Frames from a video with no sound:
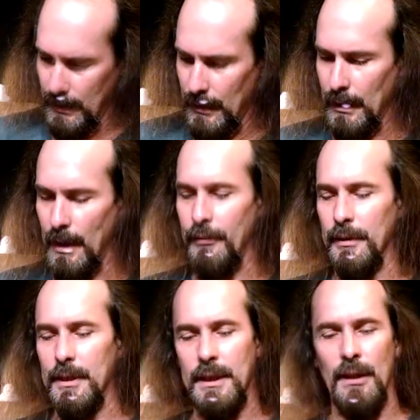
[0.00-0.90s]
he
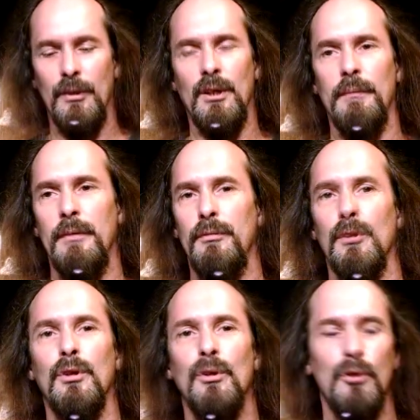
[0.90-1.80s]
offered to sell it to me for
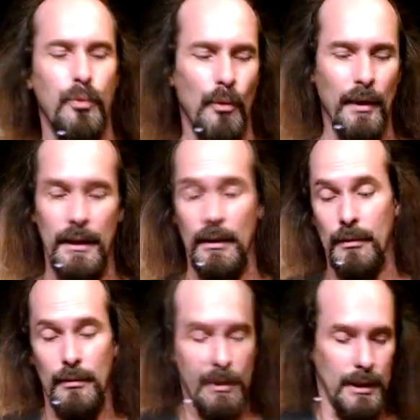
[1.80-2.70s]
$220
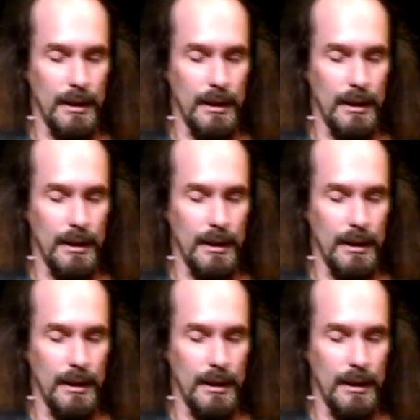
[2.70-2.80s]
including